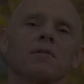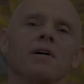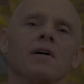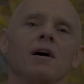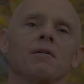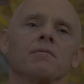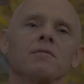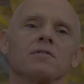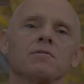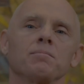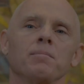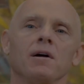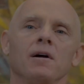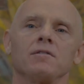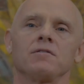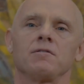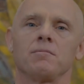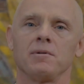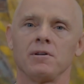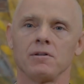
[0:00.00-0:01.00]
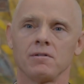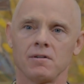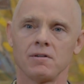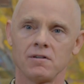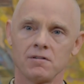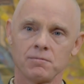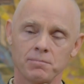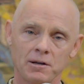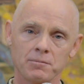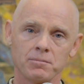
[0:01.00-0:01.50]
without
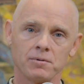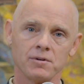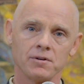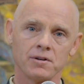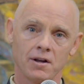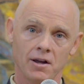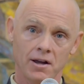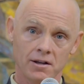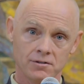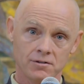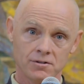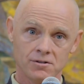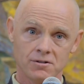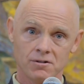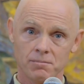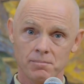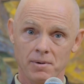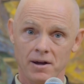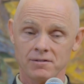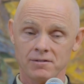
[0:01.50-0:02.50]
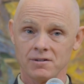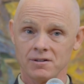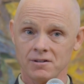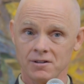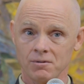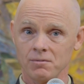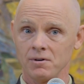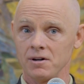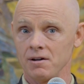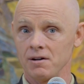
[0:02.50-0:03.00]
responsibilities, people who get to do
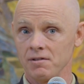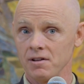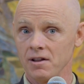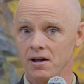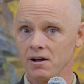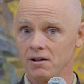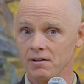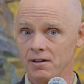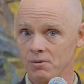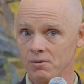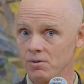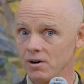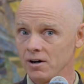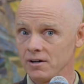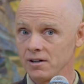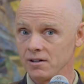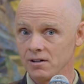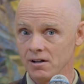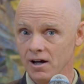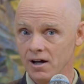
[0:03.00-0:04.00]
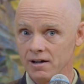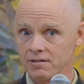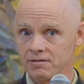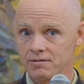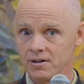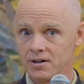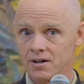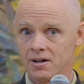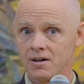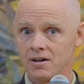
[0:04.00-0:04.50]
basically whatever the hell they want in
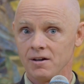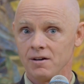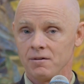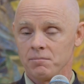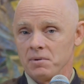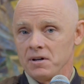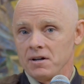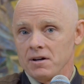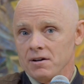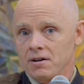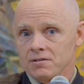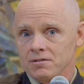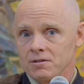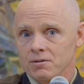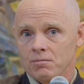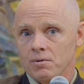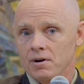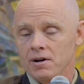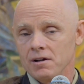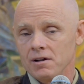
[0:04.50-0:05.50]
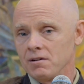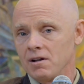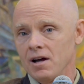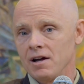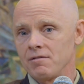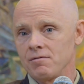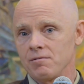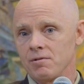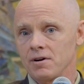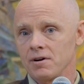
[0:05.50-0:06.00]
life because of the way
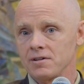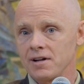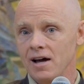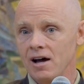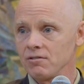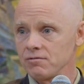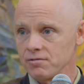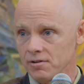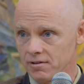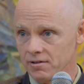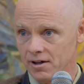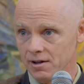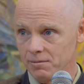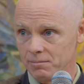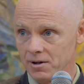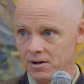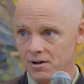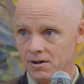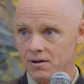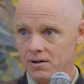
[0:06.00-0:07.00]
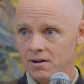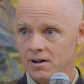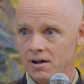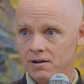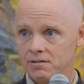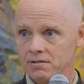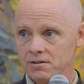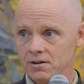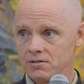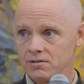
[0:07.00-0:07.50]
life worked out for them.
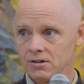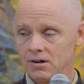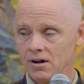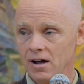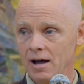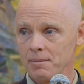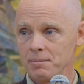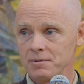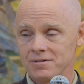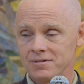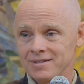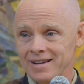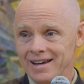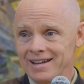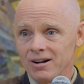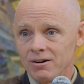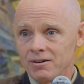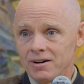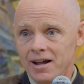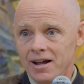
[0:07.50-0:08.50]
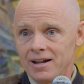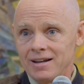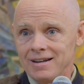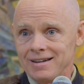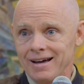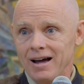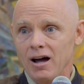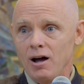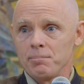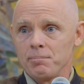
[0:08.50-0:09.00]
It just so happens they don't
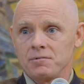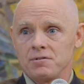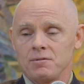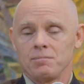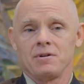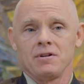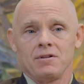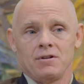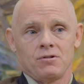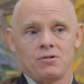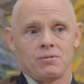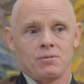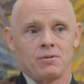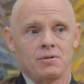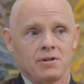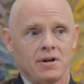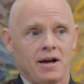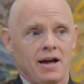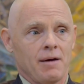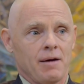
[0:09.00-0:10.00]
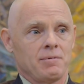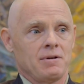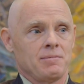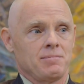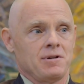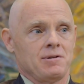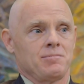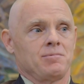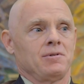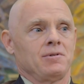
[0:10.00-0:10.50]
end up to be the truly happy
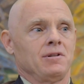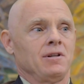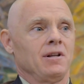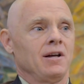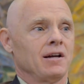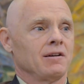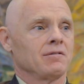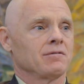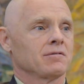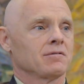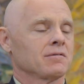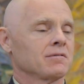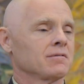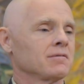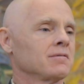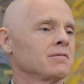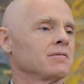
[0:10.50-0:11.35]
people in life.